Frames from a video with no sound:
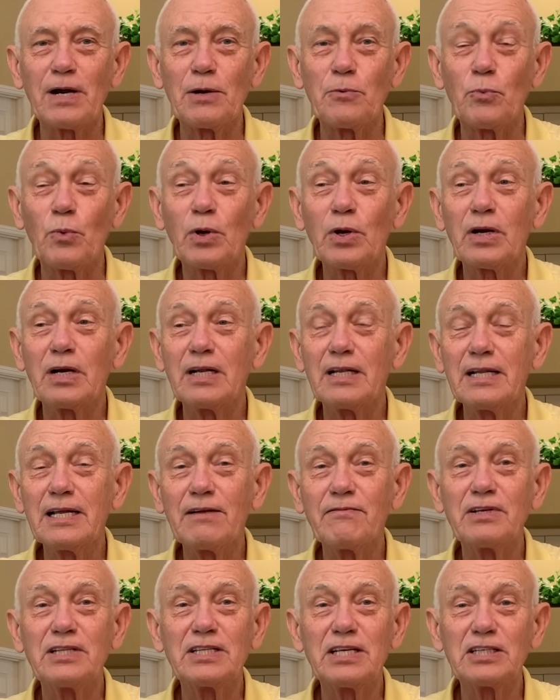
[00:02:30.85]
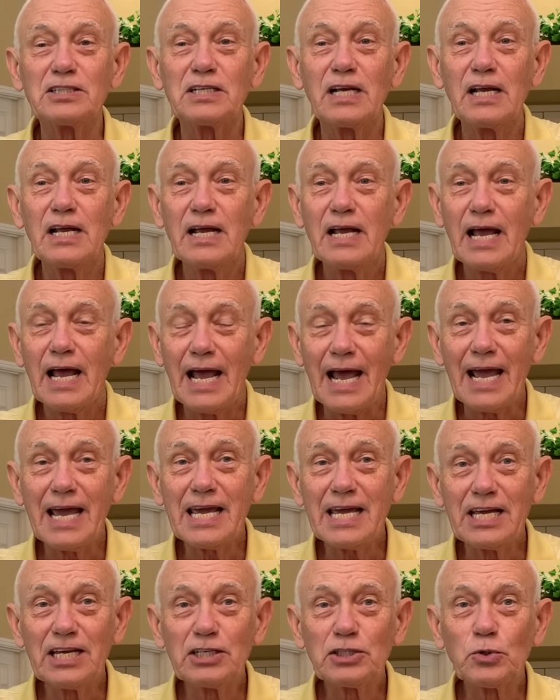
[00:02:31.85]
And we're going to live in this
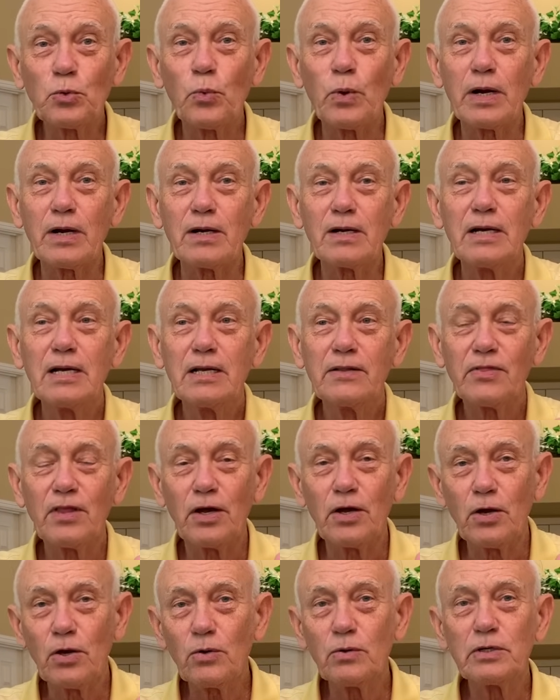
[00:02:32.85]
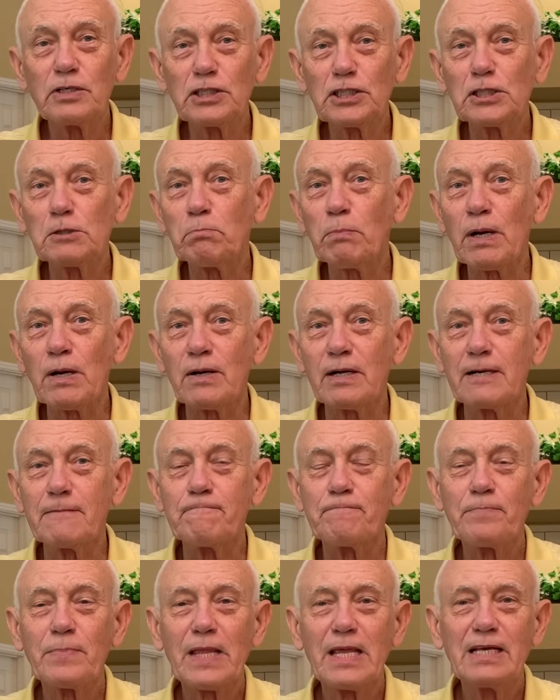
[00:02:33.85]
age where the Holy
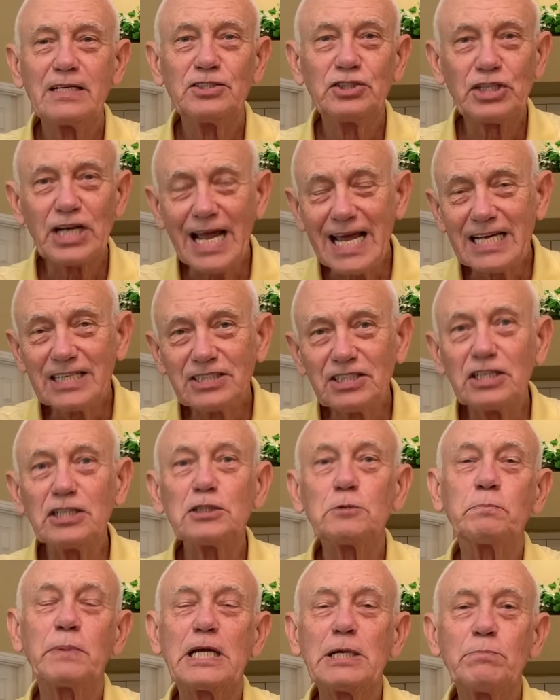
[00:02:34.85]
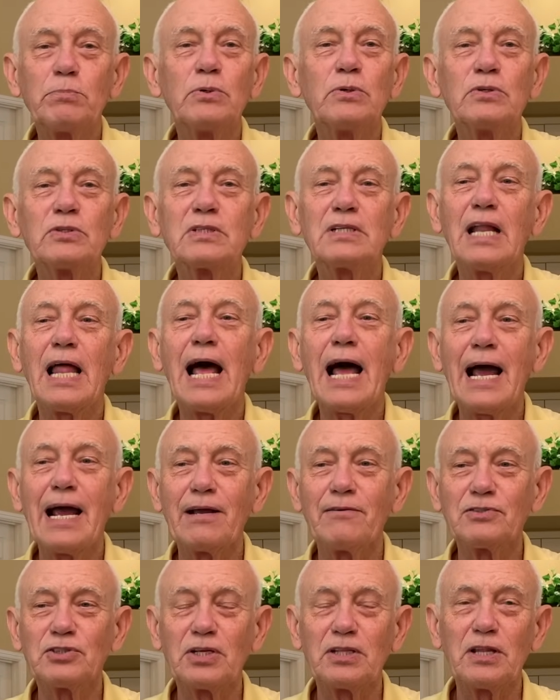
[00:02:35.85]
Spirit changes people's
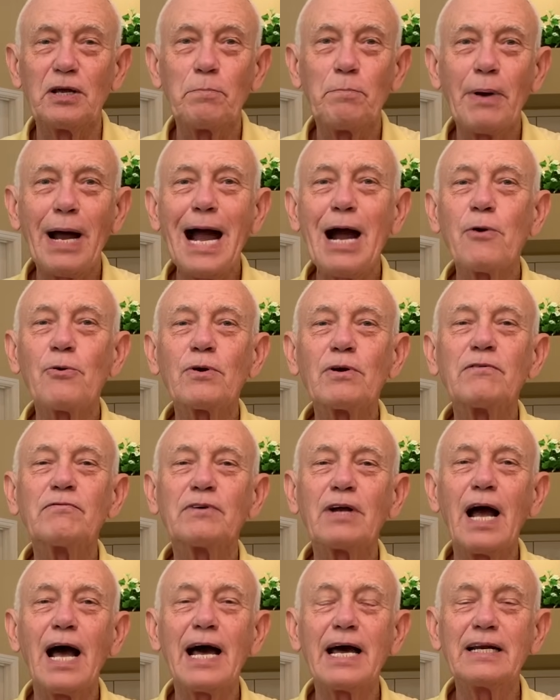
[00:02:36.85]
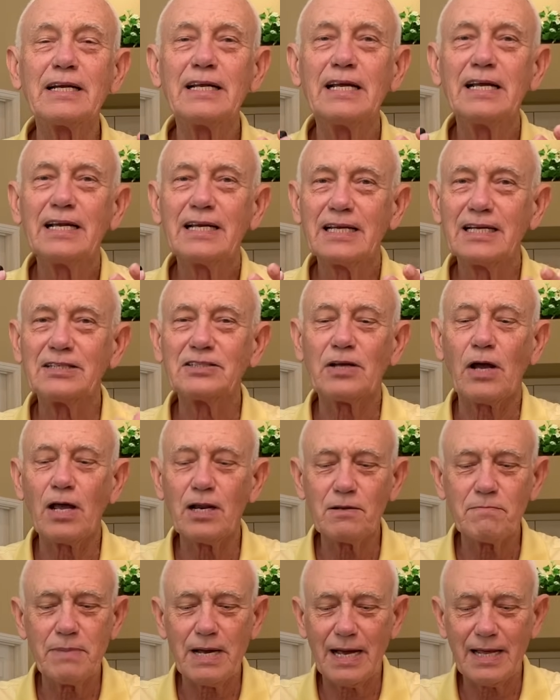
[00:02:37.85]
lives. And the power of God is all
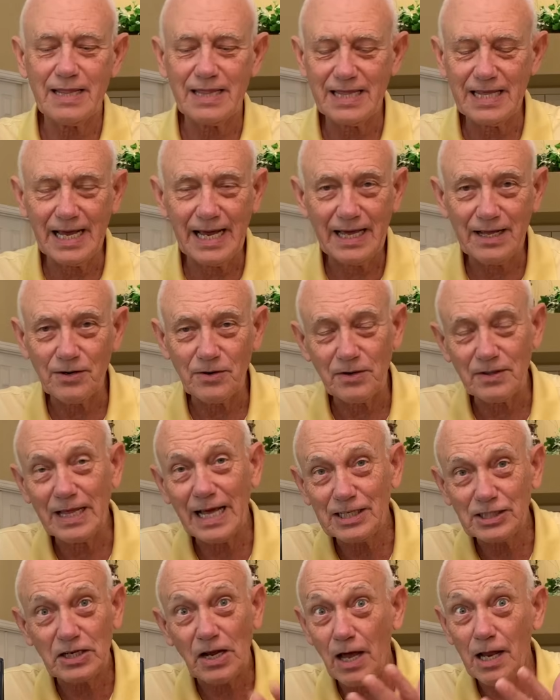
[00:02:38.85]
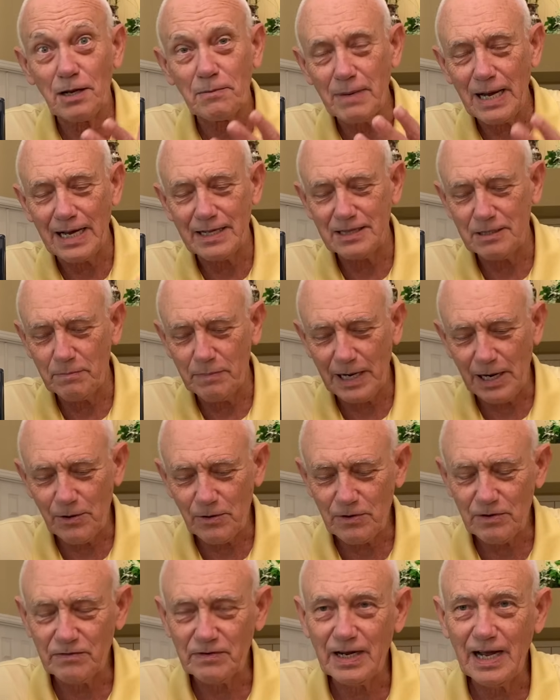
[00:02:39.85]
about that, or that's all about the
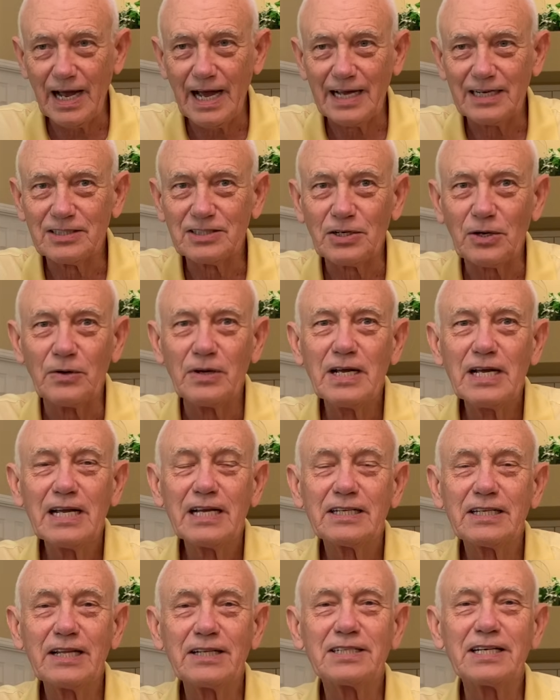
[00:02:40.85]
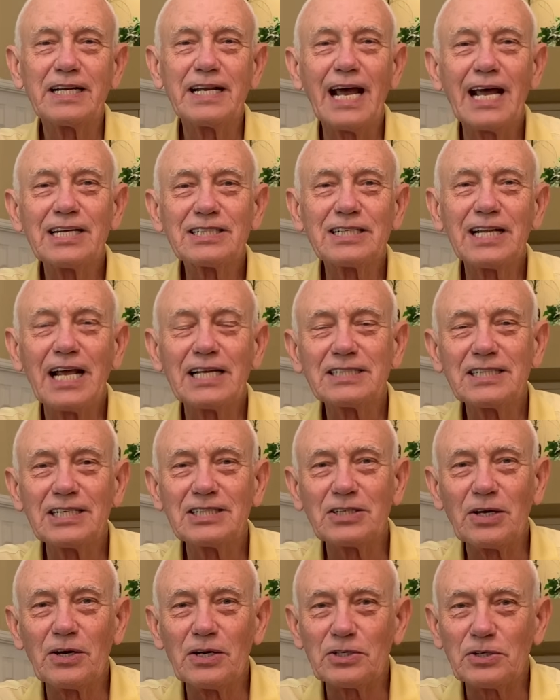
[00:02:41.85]
power of God. So today's lesson, he's
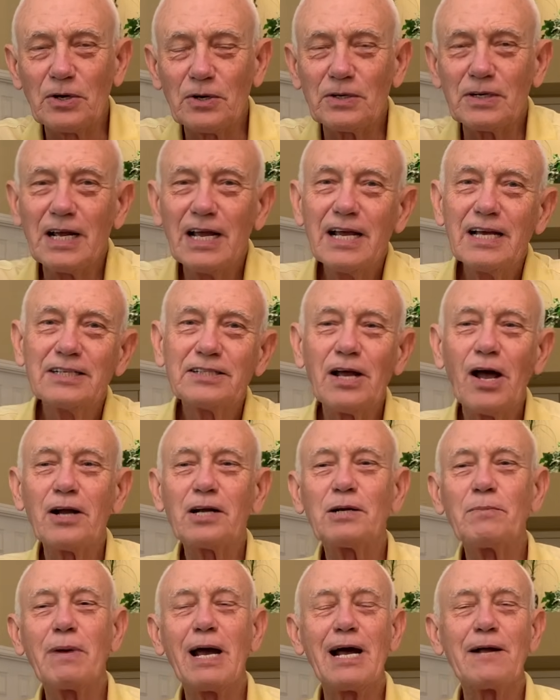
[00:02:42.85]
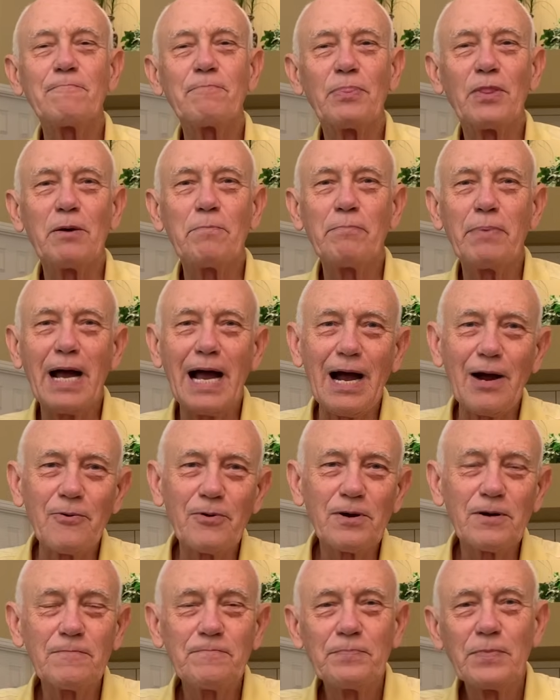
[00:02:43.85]
going to turn, talk about the
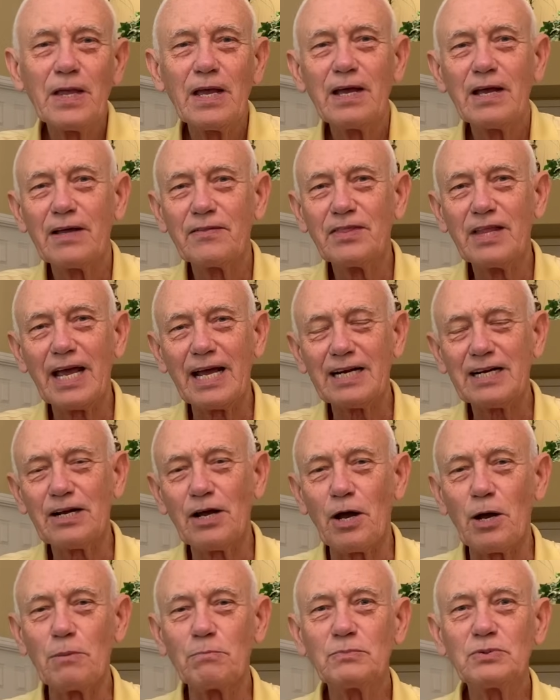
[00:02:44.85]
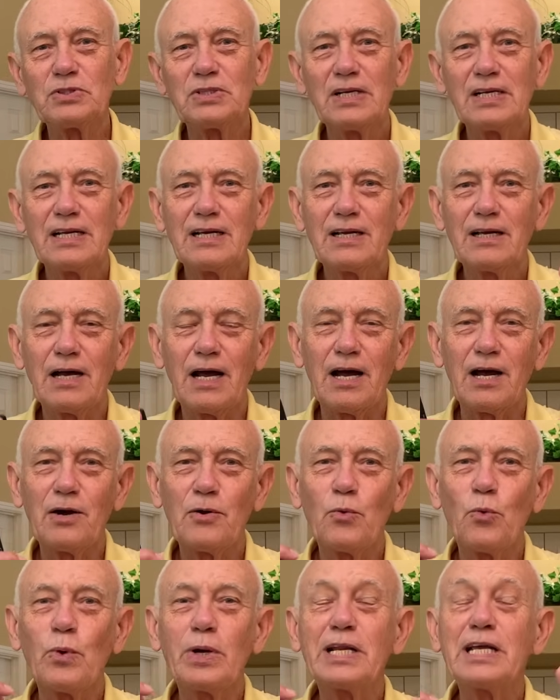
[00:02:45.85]
power that comes Uh,
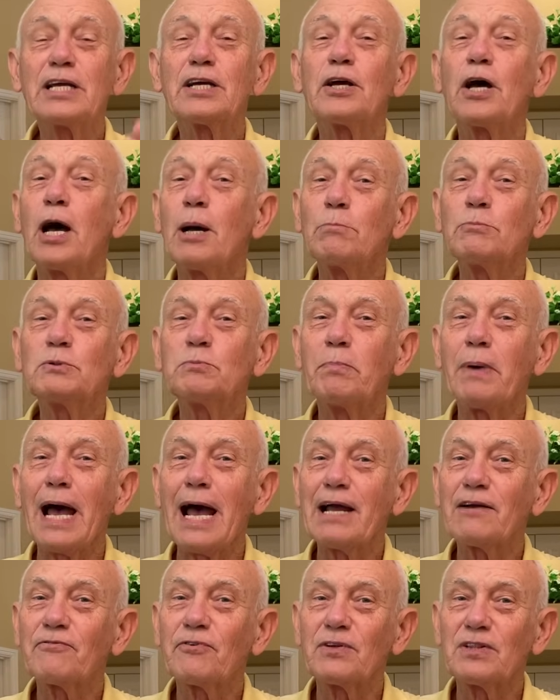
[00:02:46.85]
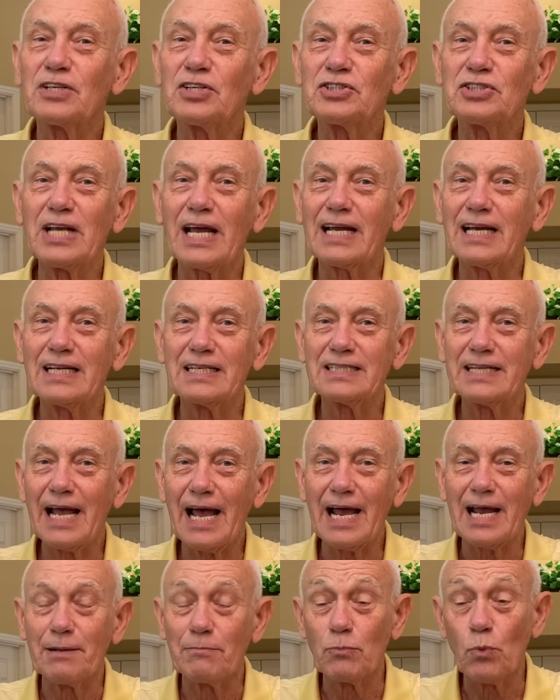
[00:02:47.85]
when he comes back for the second
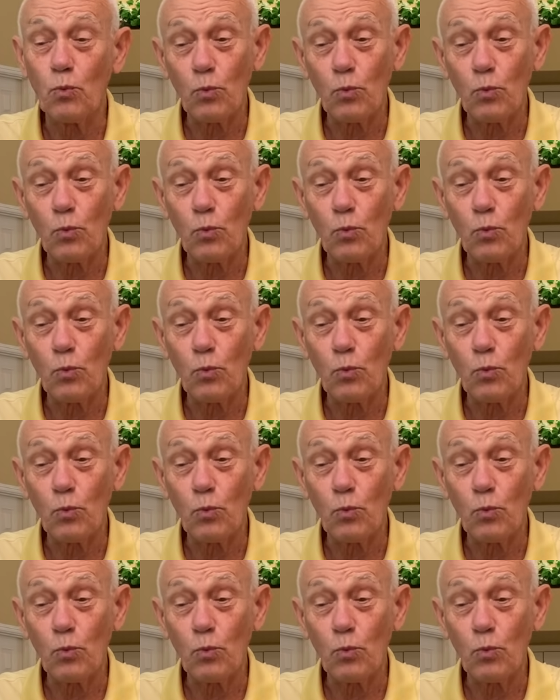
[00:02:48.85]
time.